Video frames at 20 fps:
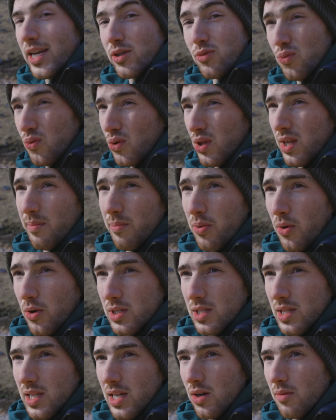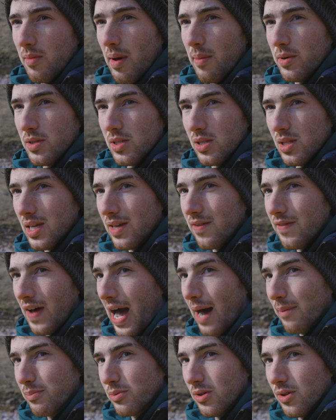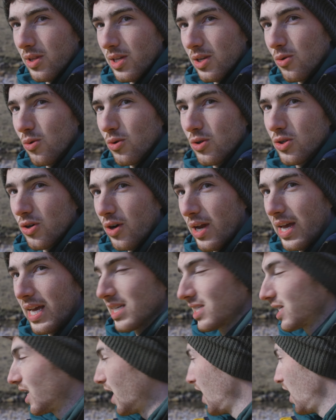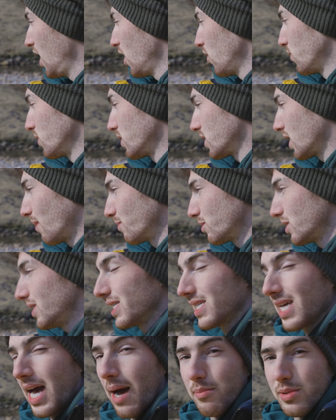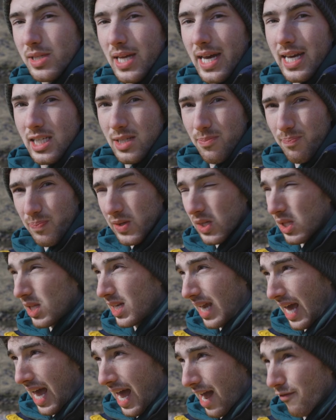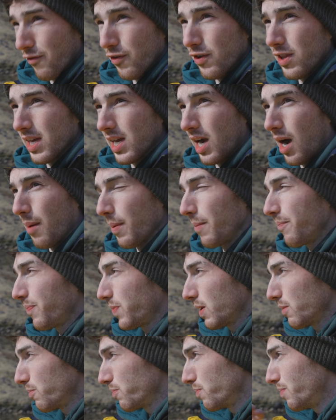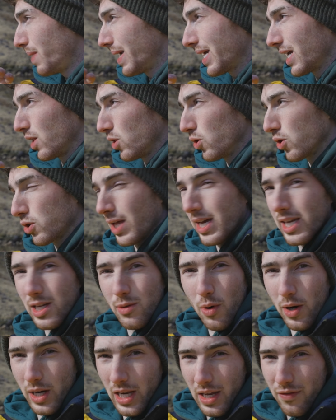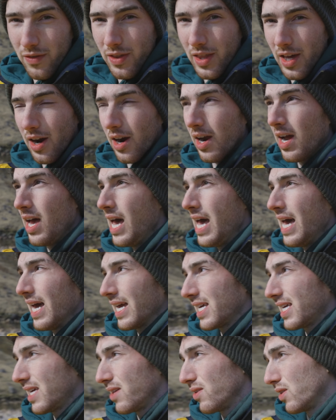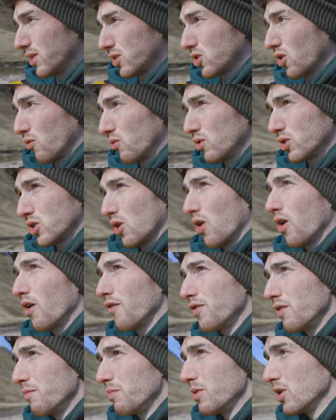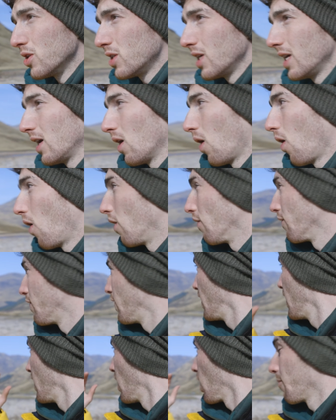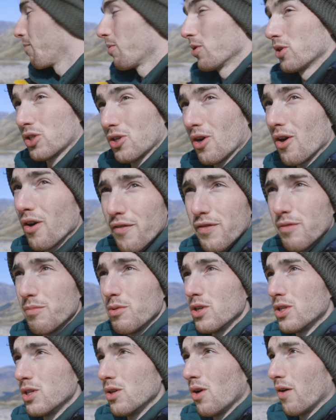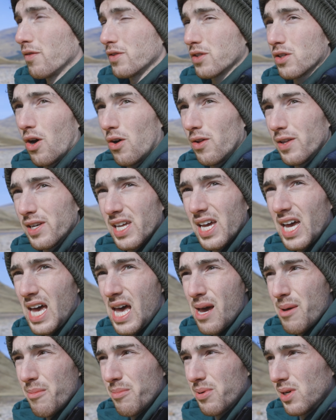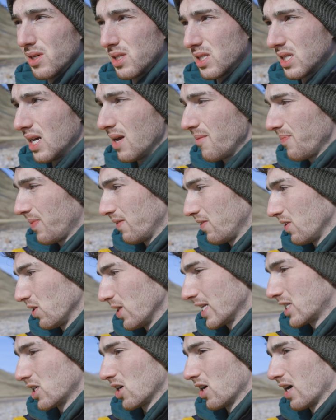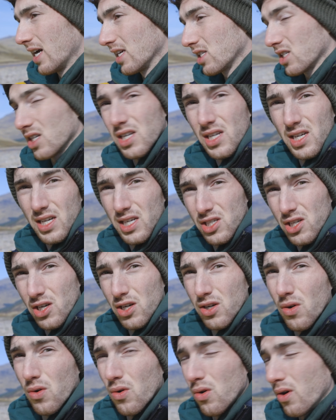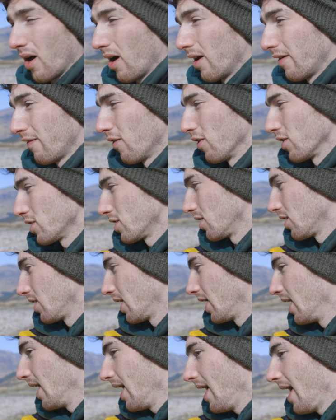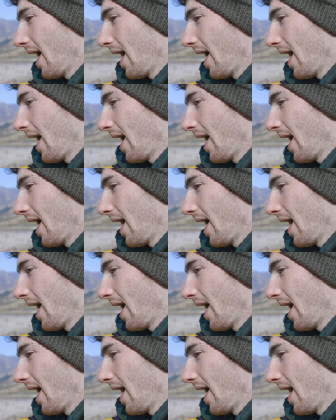It's really important that you remember to leave absolutely no trace when you come to these campsites. Clean everything up, make it look like you weren't even there. Keep the sort of reserve the beauty of or preserve the beauty of Scotland because you litter, it's gonna it's gonna go unfortunately.